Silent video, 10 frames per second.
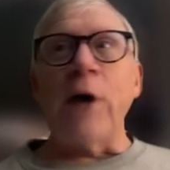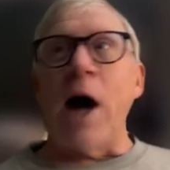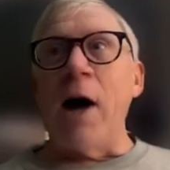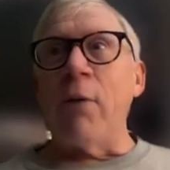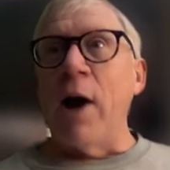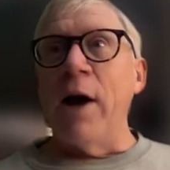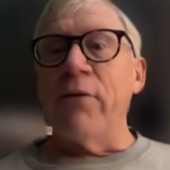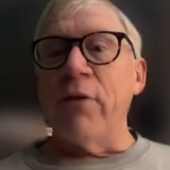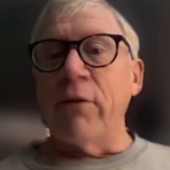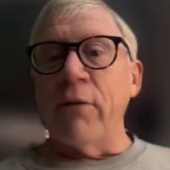high
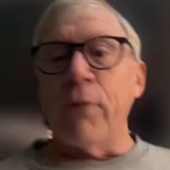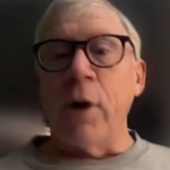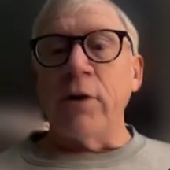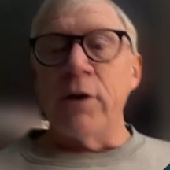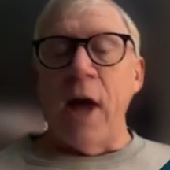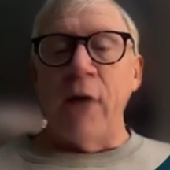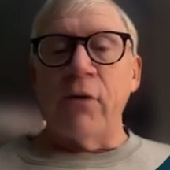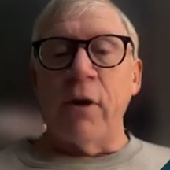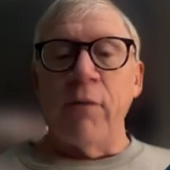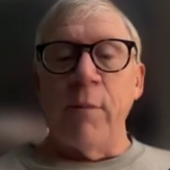rise at the front
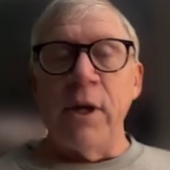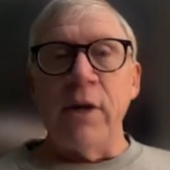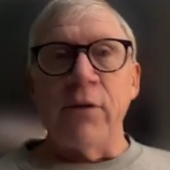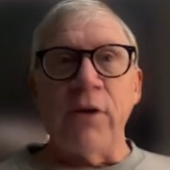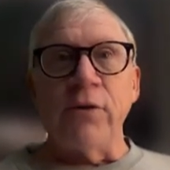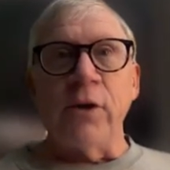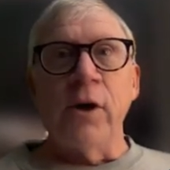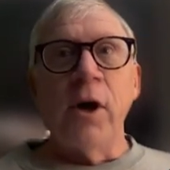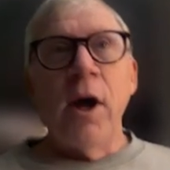desk of the Media Center.